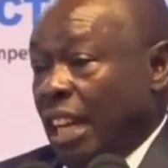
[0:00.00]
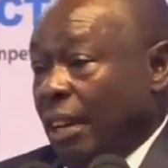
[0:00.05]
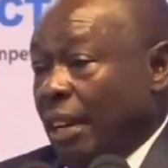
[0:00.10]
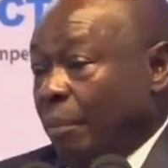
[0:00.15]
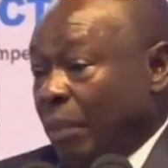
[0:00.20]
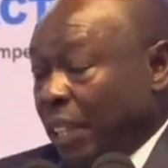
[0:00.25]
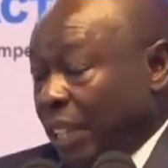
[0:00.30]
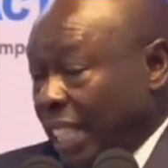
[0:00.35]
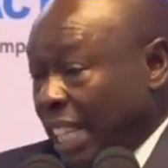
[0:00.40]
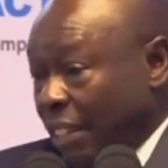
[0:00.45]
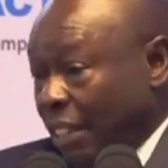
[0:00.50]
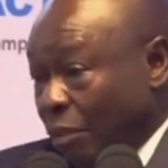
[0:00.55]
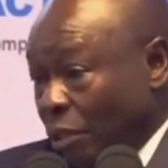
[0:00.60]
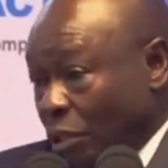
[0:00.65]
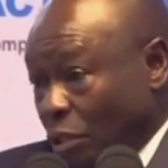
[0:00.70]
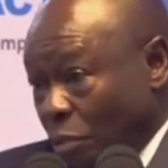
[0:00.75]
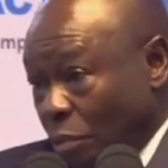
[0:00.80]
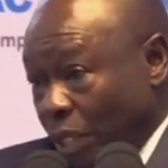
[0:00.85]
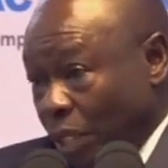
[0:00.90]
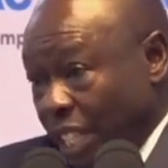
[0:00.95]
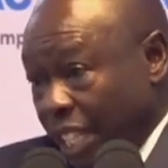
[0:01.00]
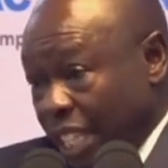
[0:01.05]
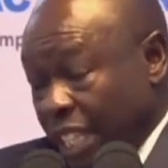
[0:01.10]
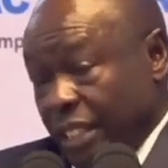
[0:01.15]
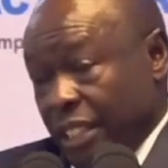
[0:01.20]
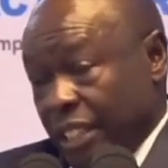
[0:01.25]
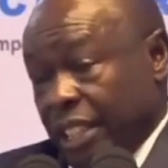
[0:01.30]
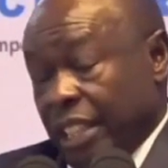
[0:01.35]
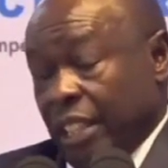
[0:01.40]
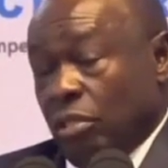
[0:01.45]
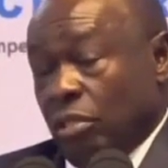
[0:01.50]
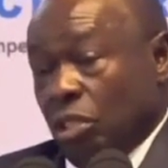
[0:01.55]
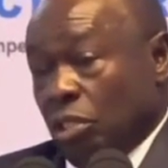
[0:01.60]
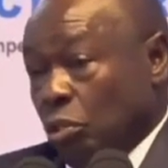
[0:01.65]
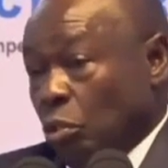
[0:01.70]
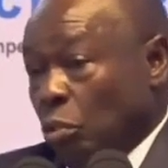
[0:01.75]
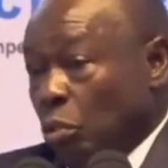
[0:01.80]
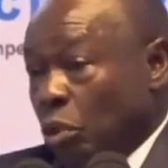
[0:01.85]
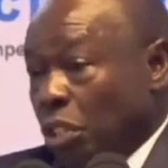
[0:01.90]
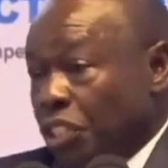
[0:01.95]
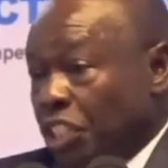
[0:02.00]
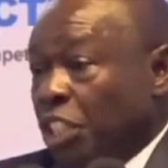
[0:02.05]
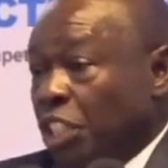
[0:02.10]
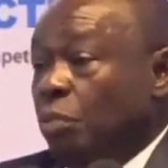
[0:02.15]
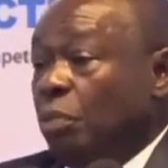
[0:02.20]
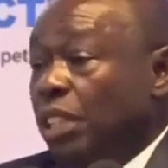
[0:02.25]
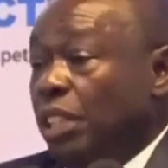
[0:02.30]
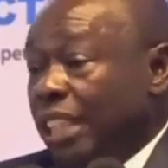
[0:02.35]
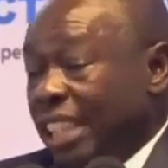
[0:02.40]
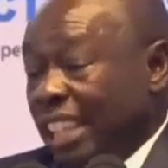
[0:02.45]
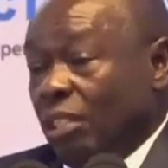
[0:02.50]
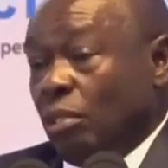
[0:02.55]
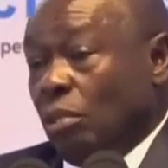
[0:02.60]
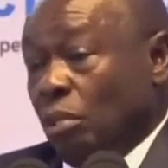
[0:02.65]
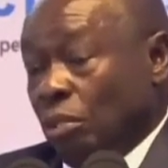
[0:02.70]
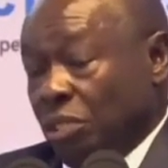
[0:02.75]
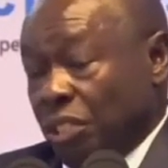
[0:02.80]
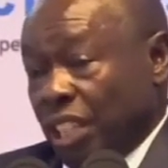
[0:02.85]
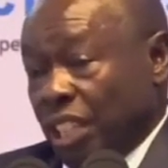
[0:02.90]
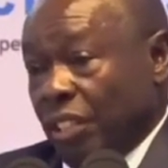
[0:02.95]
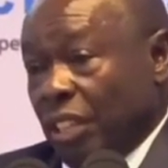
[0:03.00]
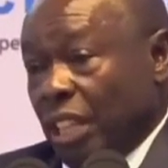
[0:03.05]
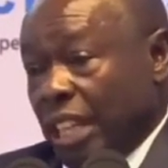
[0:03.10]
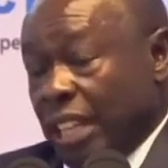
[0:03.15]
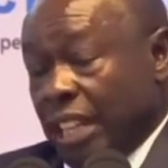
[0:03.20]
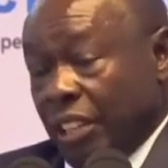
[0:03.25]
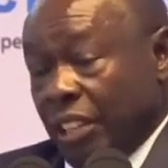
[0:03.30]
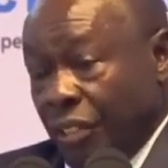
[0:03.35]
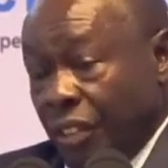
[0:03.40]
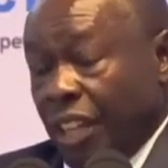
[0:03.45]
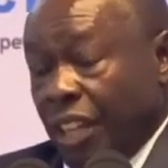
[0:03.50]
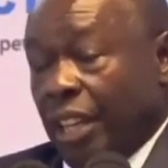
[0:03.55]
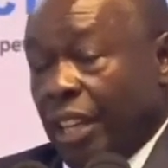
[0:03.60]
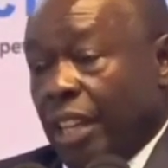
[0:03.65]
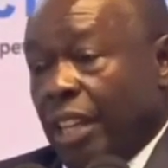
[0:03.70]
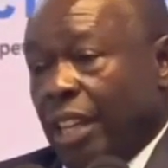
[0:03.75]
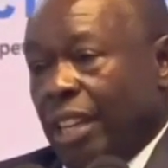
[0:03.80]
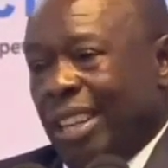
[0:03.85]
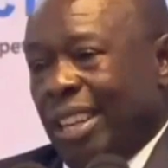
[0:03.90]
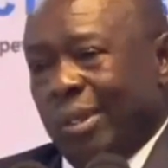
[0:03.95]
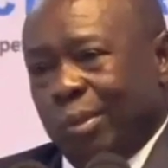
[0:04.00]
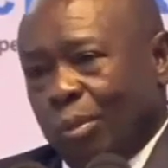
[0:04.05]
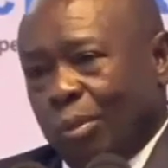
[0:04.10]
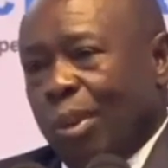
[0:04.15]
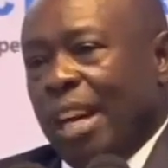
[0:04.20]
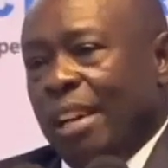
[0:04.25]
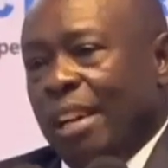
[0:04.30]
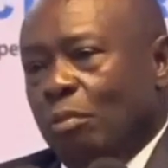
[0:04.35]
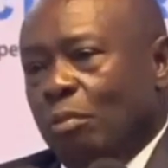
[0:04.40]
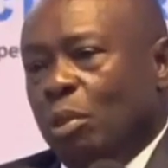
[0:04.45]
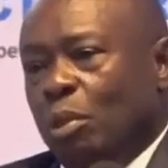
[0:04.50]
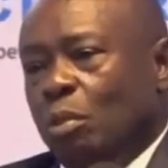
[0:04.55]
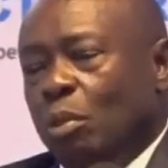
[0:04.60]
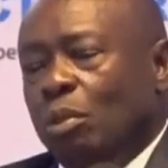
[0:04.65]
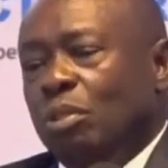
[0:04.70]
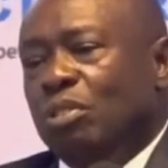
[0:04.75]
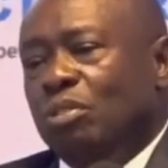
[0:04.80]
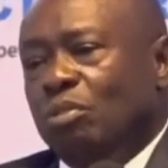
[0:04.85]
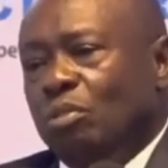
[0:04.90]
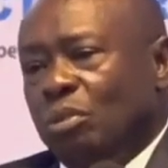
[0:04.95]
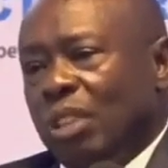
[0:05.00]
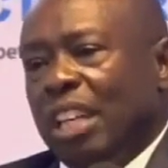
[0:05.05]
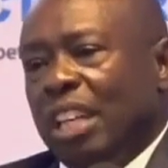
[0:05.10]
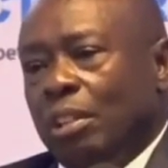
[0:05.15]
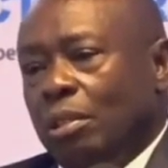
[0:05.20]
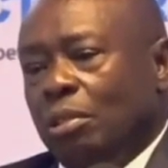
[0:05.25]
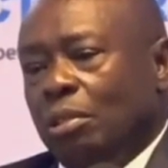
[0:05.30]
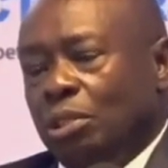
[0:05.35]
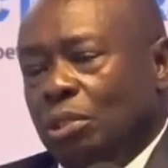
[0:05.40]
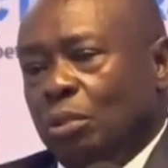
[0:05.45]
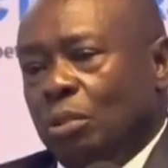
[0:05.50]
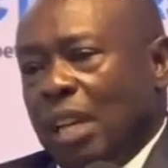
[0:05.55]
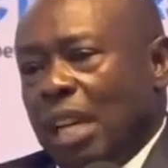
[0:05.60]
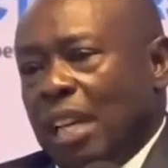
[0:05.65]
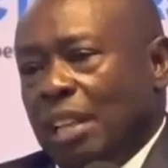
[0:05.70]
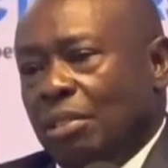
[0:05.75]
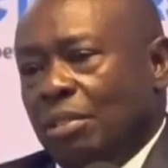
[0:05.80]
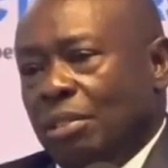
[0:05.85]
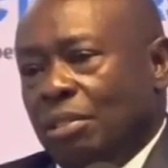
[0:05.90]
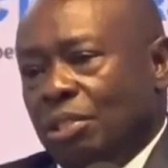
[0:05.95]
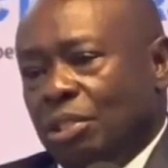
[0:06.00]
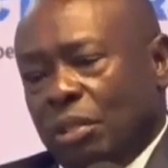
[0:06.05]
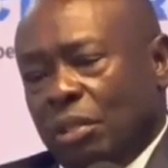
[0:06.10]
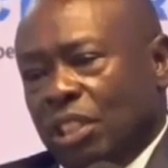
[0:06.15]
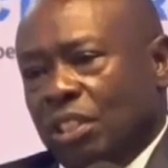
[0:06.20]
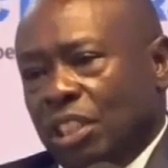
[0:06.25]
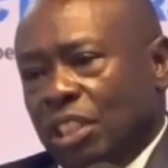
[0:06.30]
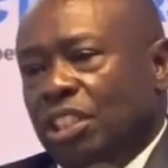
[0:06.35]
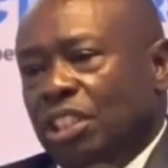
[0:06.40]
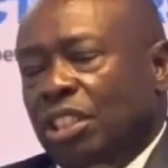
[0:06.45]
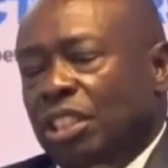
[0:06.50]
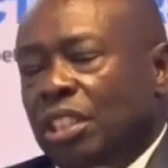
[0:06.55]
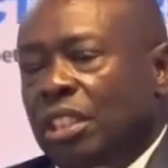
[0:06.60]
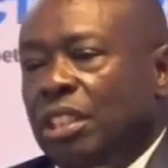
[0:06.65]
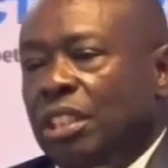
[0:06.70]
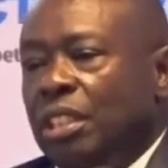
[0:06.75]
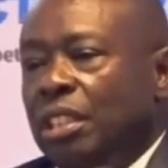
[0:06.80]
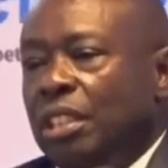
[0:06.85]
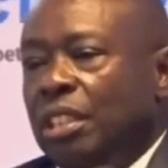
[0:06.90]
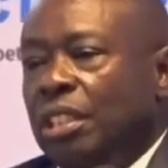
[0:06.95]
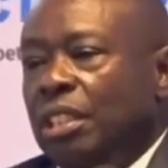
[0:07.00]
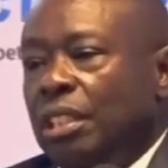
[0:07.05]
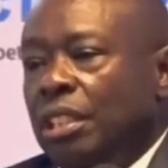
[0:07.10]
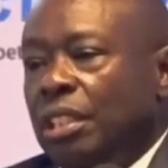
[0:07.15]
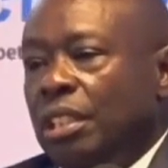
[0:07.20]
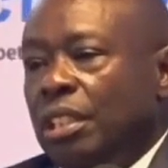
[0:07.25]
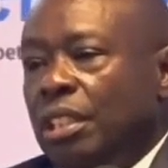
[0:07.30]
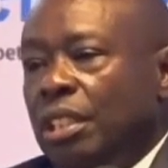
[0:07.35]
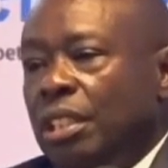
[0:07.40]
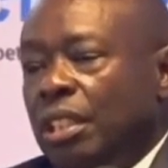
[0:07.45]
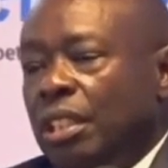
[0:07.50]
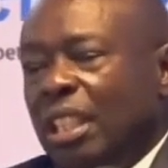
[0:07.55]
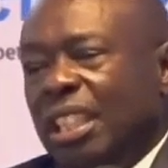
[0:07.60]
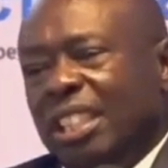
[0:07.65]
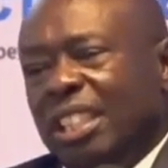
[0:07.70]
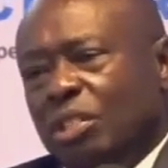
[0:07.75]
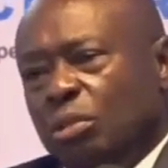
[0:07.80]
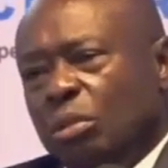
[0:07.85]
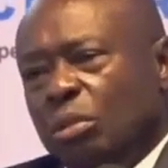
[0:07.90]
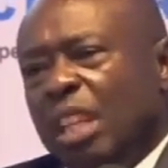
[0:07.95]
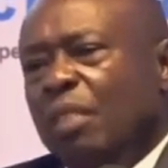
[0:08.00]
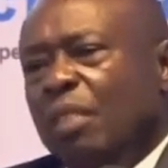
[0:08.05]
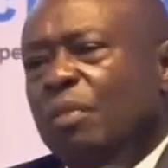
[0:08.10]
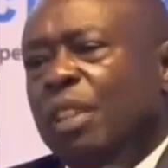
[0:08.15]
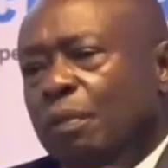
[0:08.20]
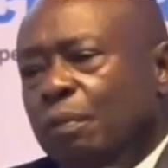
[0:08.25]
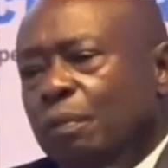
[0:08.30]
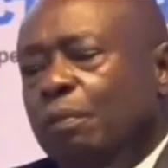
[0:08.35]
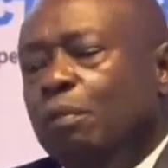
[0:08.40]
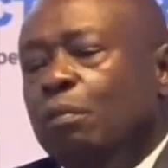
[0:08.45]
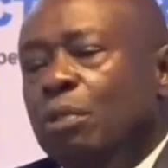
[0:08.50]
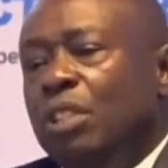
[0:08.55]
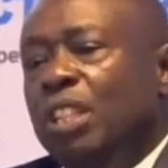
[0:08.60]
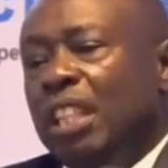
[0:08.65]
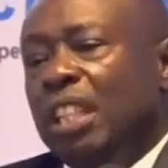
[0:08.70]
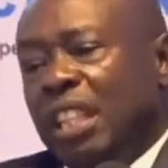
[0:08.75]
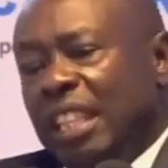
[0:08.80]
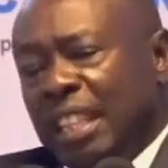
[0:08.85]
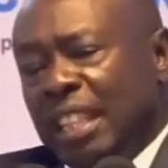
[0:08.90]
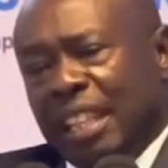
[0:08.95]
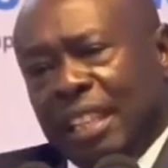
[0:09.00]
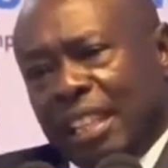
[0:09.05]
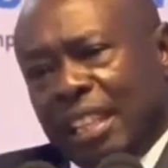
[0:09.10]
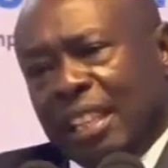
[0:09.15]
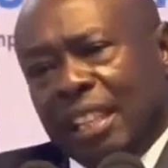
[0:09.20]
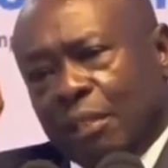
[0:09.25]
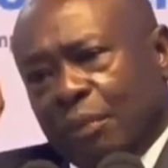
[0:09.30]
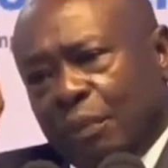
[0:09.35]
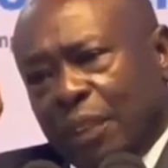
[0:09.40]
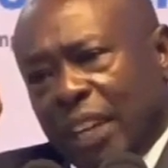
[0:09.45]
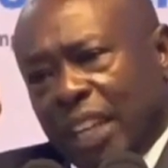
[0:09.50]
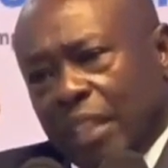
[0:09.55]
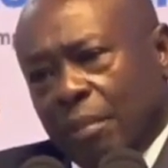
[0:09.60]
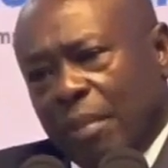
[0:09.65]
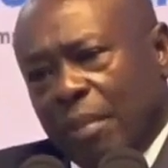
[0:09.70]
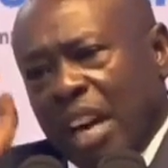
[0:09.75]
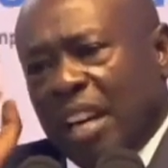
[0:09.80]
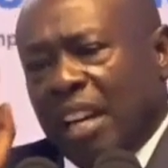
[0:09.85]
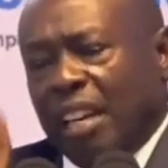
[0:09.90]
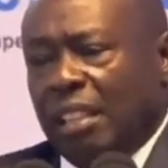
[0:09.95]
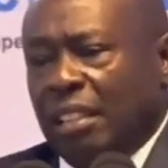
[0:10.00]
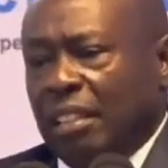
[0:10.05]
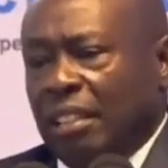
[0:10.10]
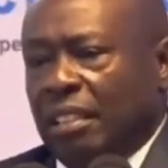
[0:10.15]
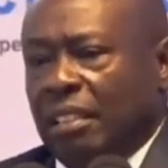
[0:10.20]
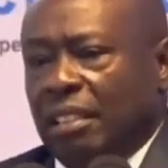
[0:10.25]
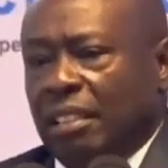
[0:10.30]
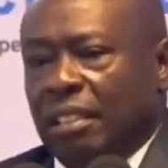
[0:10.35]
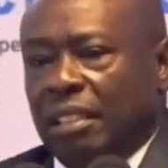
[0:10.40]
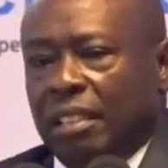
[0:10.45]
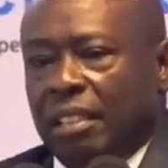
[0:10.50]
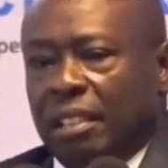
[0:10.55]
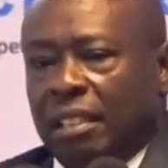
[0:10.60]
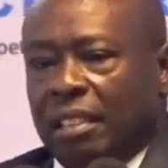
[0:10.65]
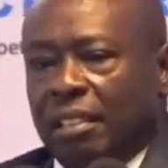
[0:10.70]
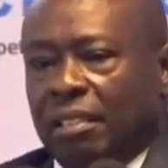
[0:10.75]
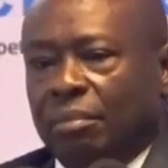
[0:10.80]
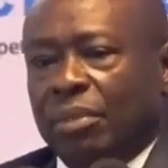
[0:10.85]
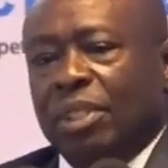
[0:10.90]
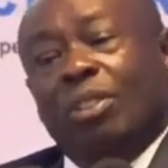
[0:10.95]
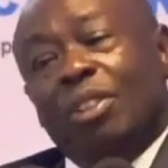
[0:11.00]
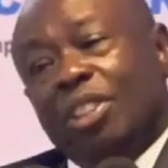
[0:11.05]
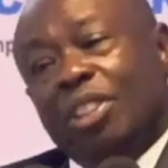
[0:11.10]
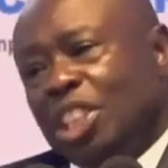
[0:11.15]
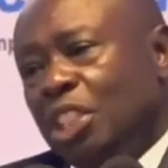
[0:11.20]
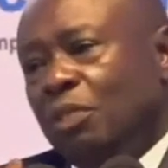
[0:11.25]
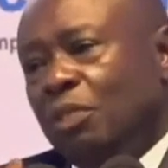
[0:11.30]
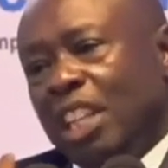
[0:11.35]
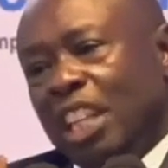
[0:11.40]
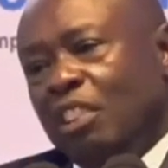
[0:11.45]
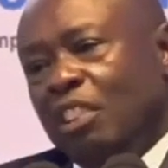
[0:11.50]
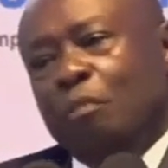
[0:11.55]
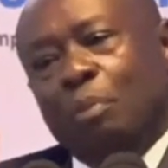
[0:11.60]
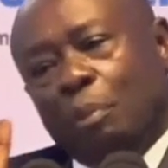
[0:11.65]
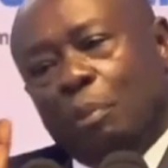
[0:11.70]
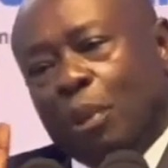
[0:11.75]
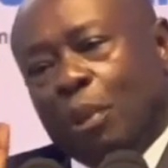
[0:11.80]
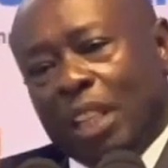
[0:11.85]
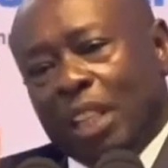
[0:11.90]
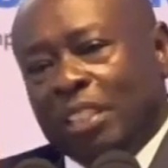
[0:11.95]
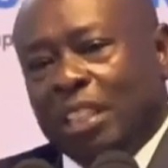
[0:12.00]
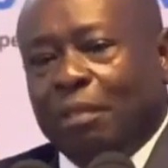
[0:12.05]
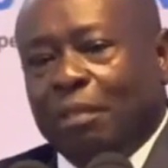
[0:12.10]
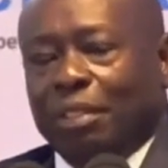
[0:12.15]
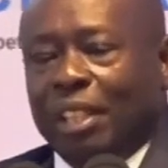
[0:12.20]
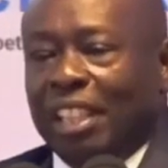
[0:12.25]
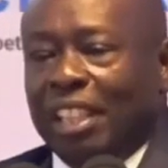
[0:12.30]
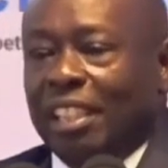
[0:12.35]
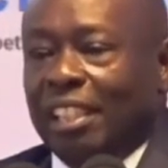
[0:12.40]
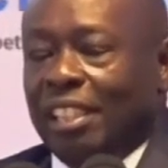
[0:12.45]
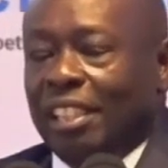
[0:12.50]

but they have not been there in the record. So we'll sit with Red Cross and agree. Why we want Red Cross to handle your donation is to give the food in a dignified manner. Because even if people are suffering,